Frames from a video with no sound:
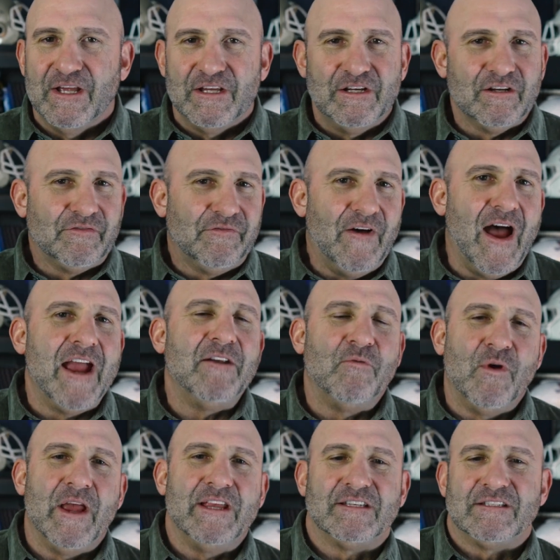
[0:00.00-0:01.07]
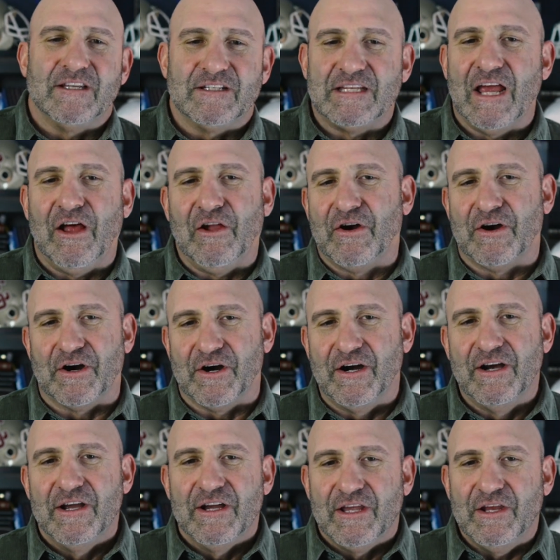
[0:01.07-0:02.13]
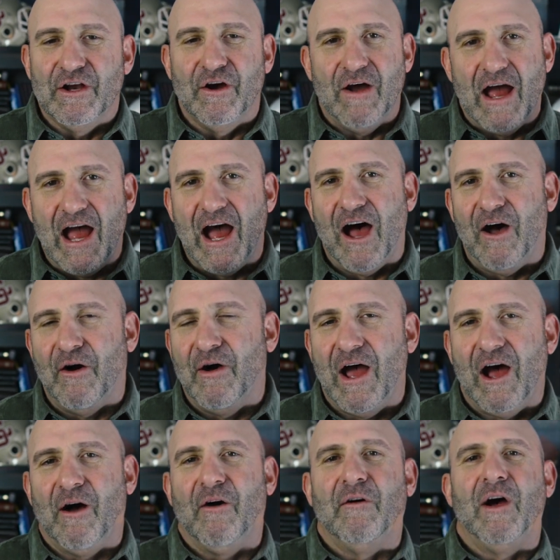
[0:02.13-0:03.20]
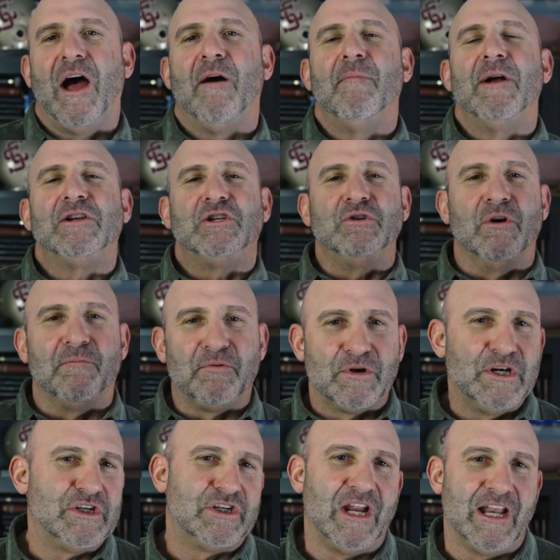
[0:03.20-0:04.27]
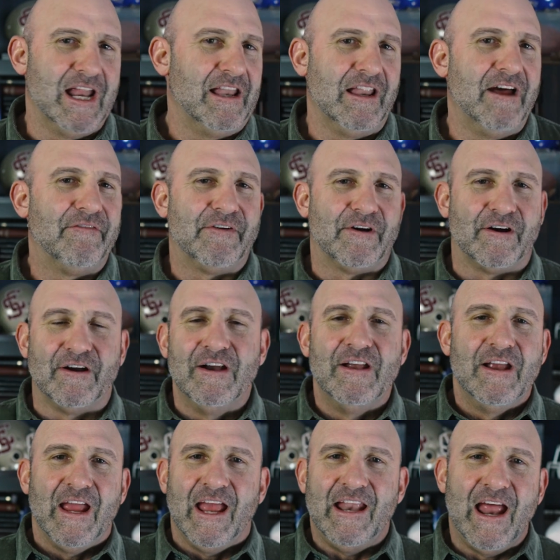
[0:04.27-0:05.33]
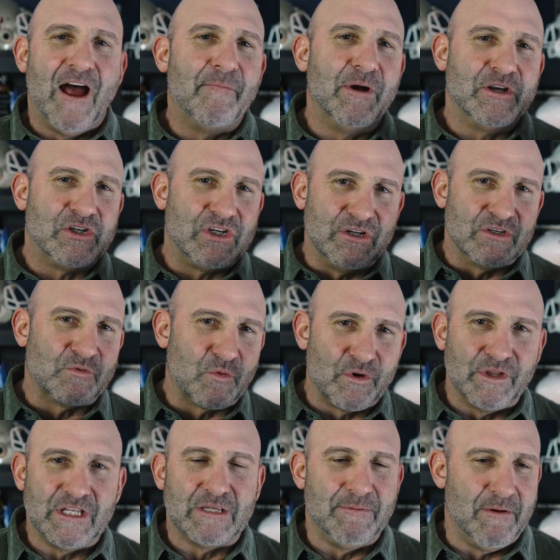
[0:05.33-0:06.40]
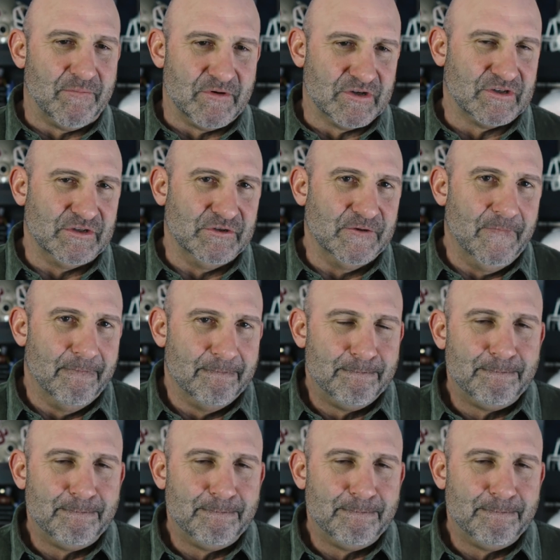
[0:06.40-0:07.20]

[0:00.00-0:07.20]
You just find ways to tell her, how much you appreciate and love her and how much she is worthy to be pursued.